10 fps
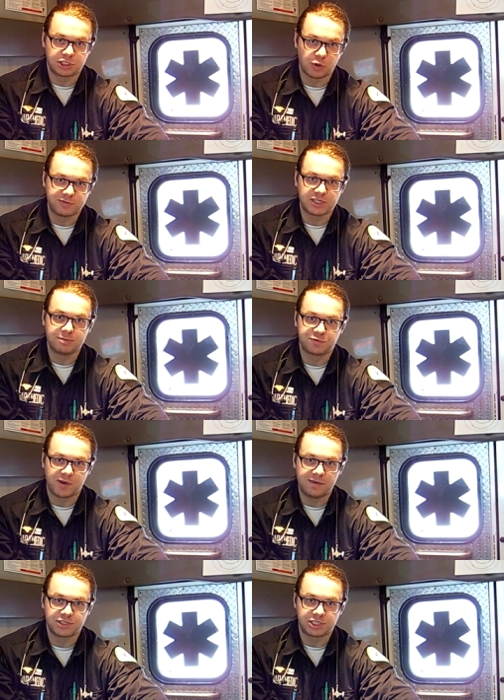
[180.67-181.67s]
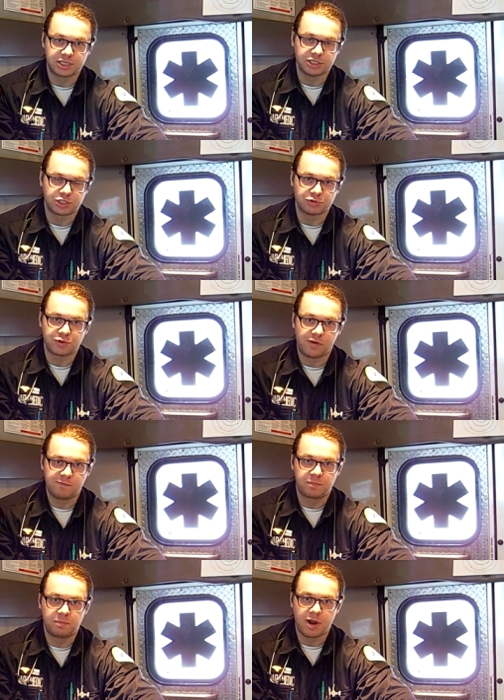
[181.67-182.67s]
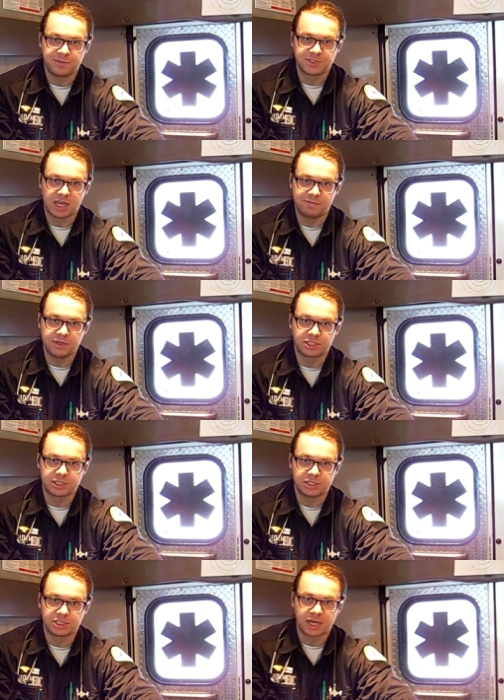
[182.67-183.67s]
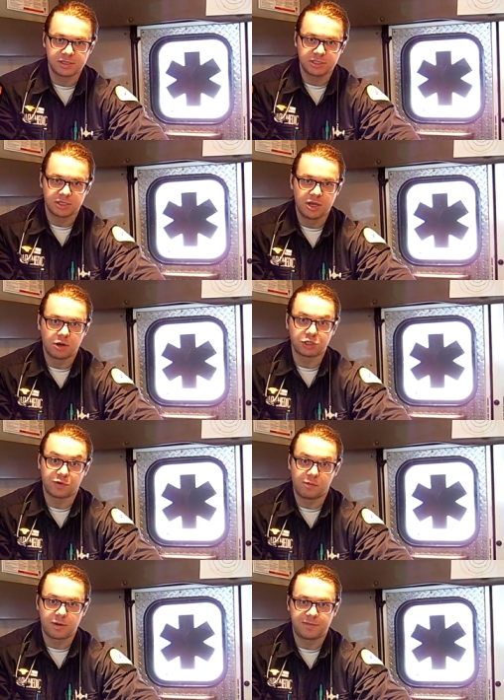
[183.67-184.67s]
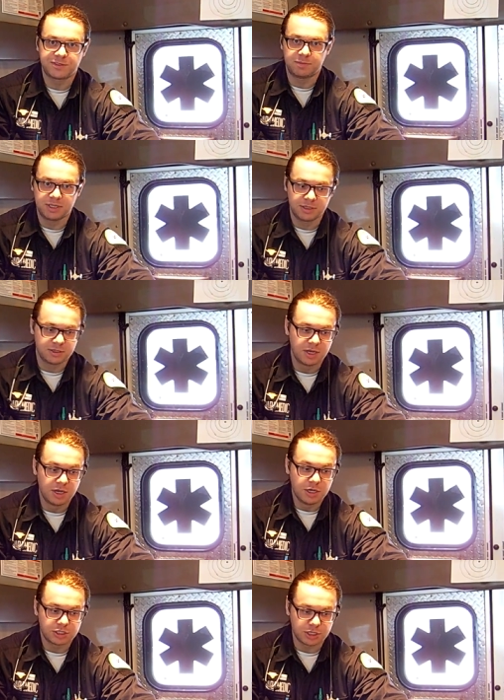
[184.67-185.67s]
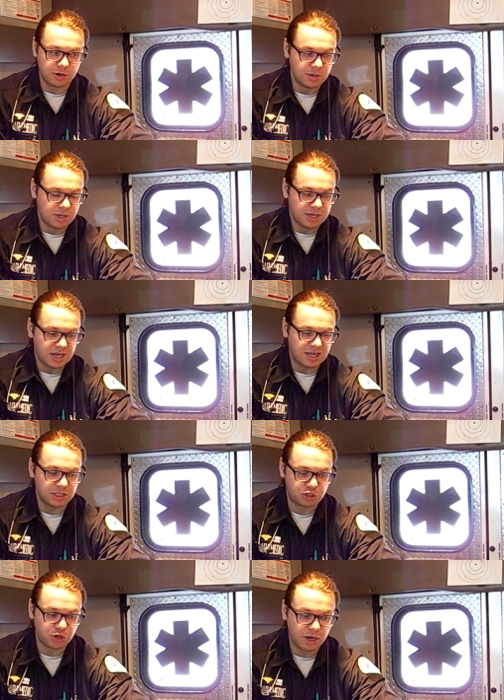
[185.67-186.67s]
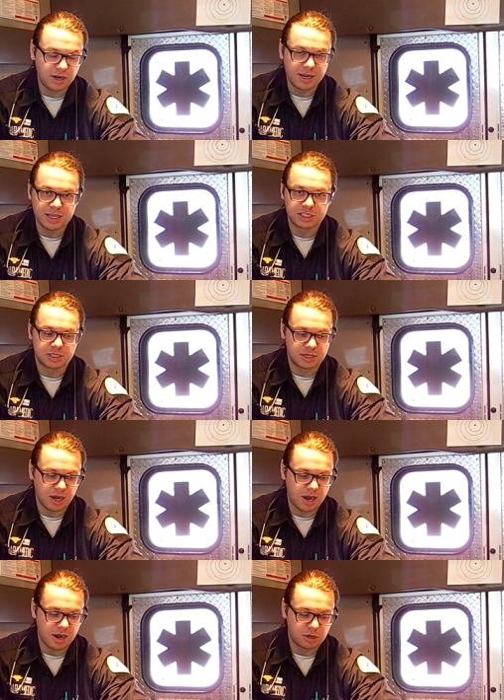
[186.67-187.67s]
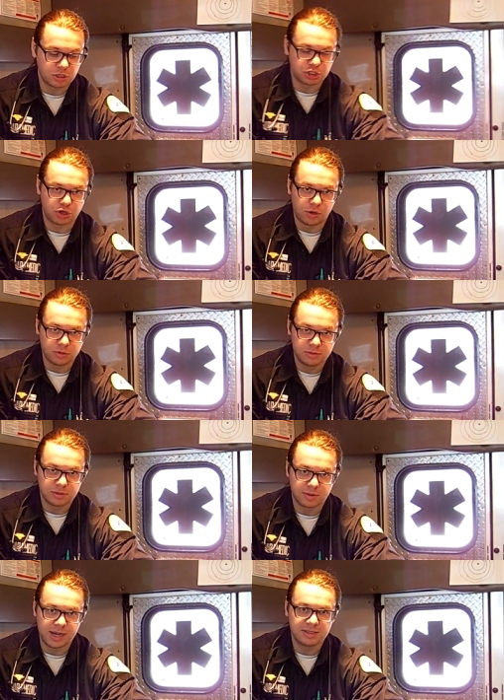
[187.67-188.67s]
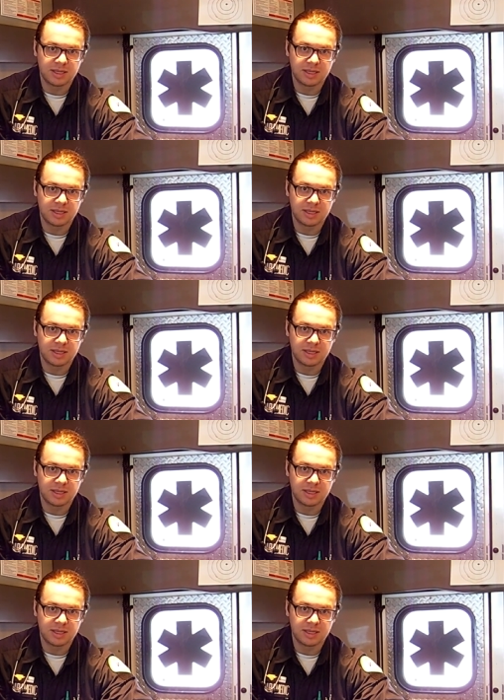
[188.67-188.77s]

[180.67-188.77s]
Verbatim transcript: 12 times 5 is 60, so 12 breaths every 60 seconds, or 12 breaths a minute. So the trigger is control, right?